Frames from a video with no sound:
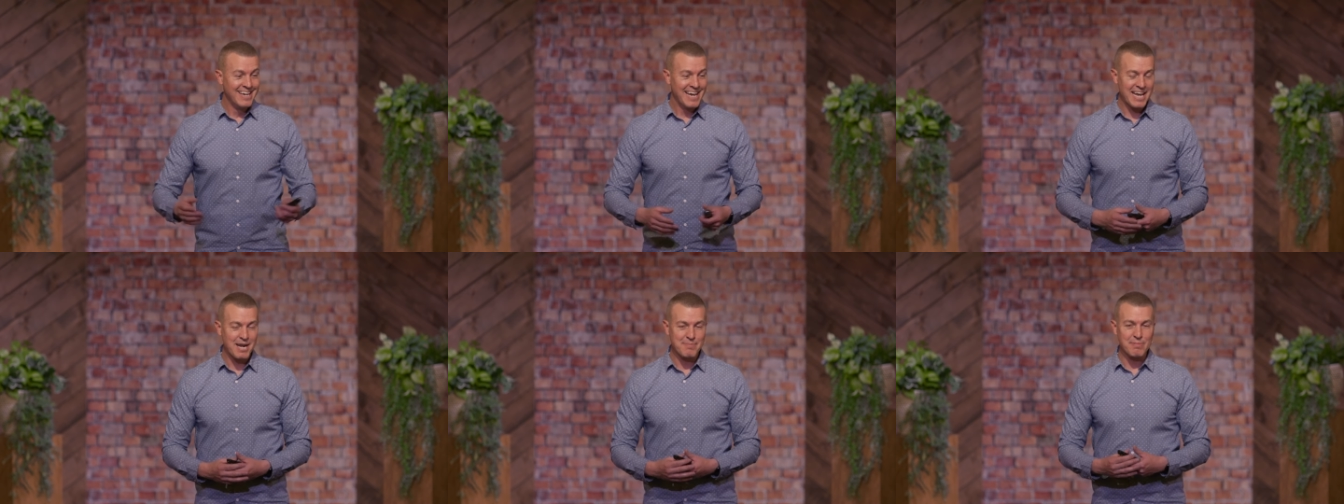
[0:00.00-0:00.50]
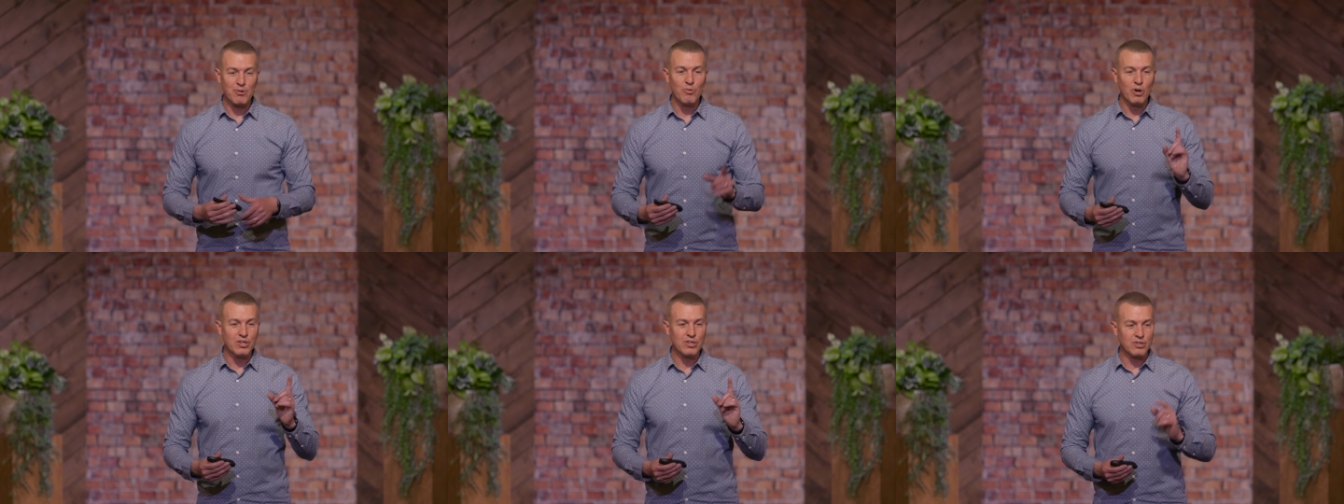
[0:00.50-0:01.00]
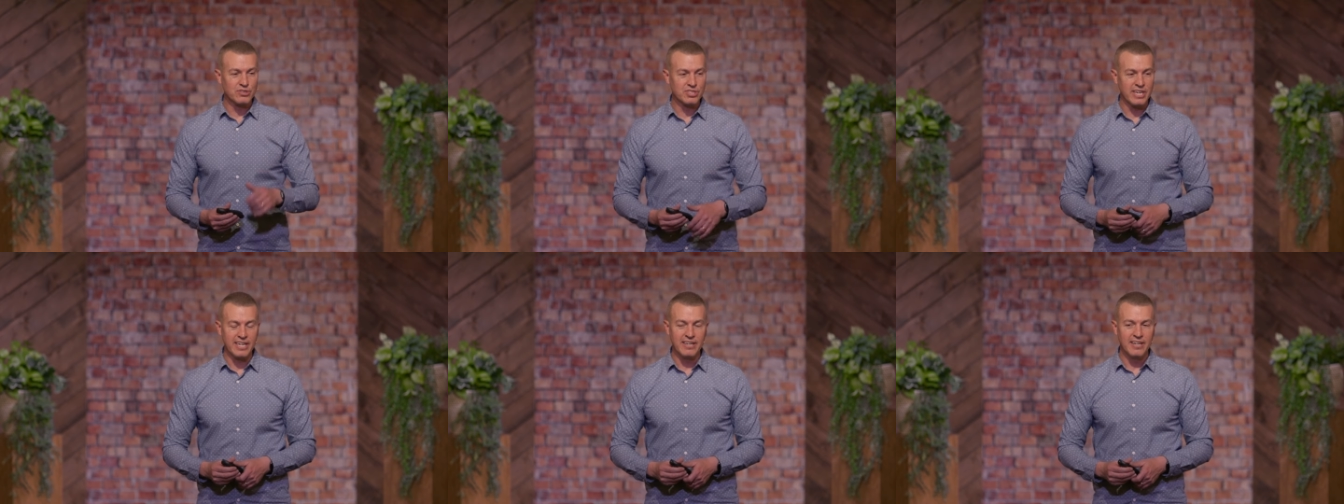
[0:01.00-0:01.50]
And I remember one girl
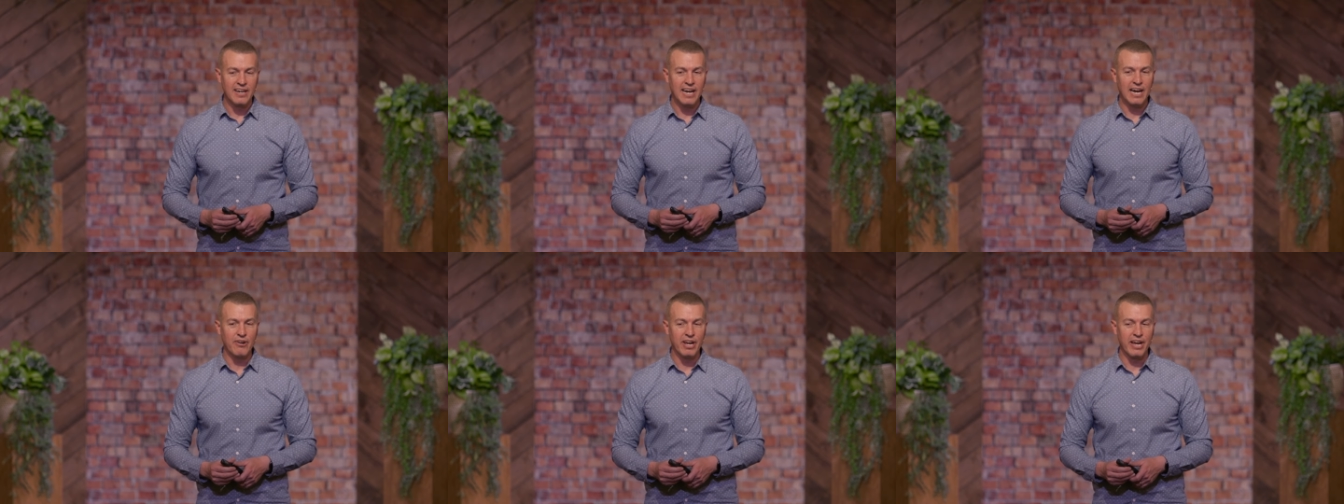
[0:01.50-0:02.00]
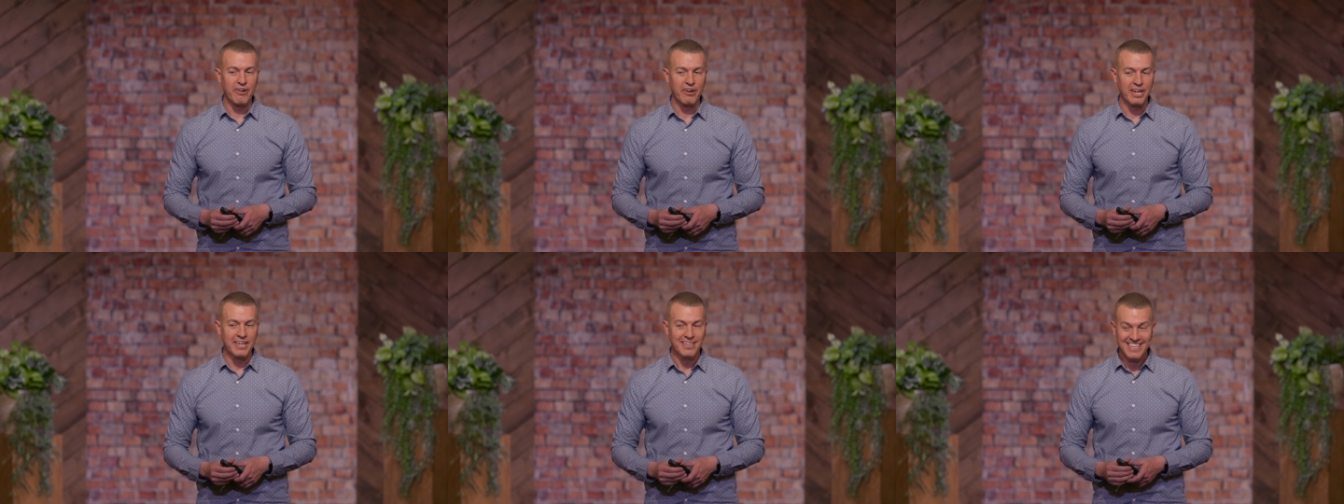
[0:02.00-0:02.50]
saying, how hairy.